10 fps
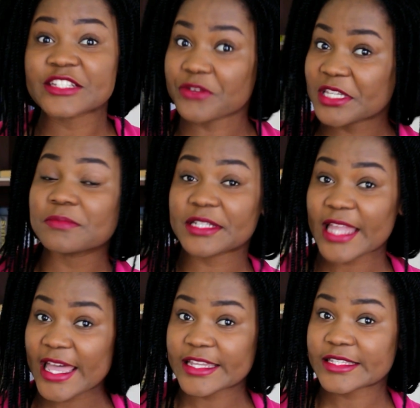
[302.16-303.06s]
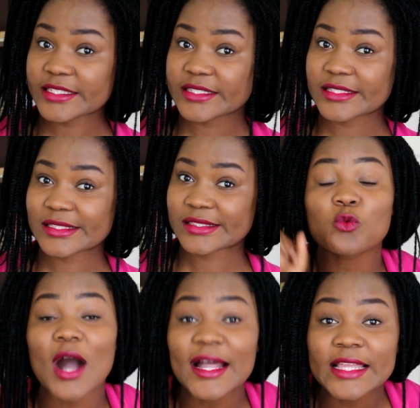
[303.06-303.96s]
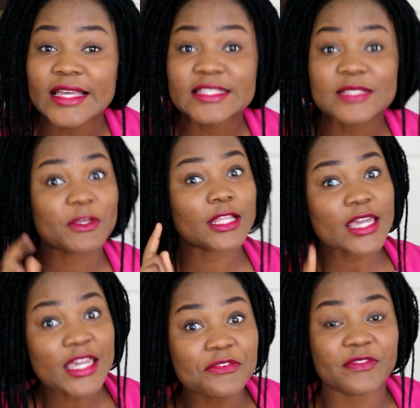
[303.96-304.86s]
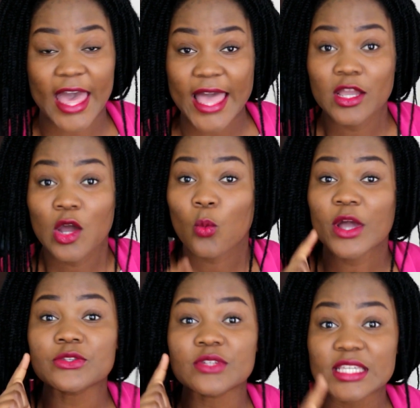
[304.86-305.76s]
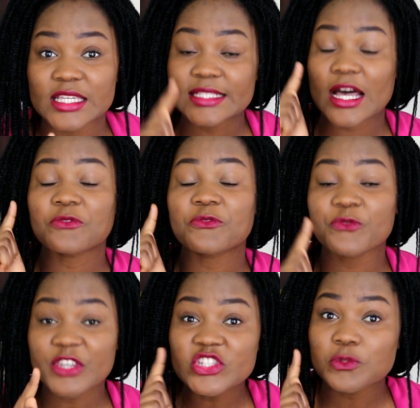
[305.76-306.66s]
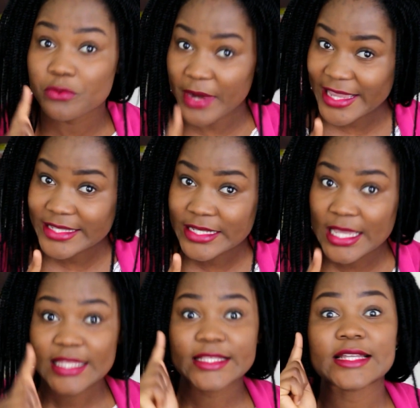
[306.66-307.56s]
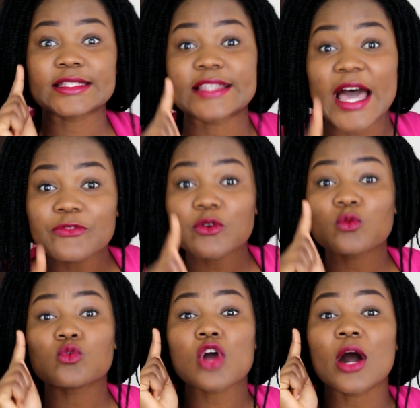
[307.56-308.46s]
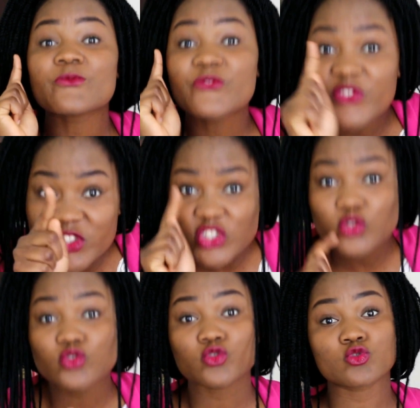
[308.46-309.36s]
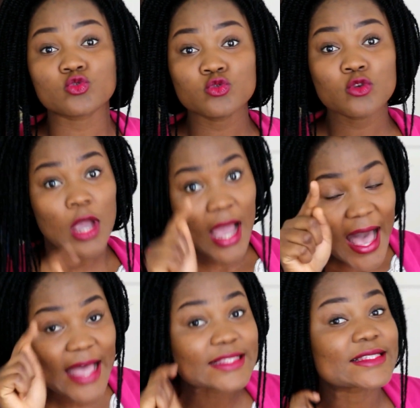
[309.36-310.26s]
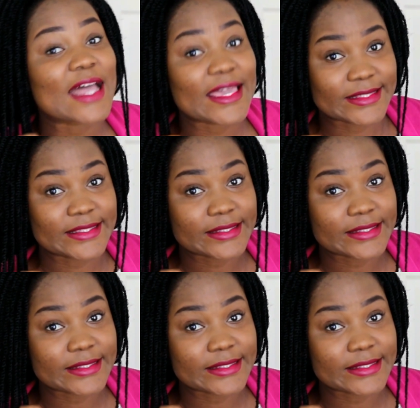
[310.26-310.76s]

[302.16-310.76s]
green bananas Rwandans believe that when you eat a fish brain, the devil will come visit you at night.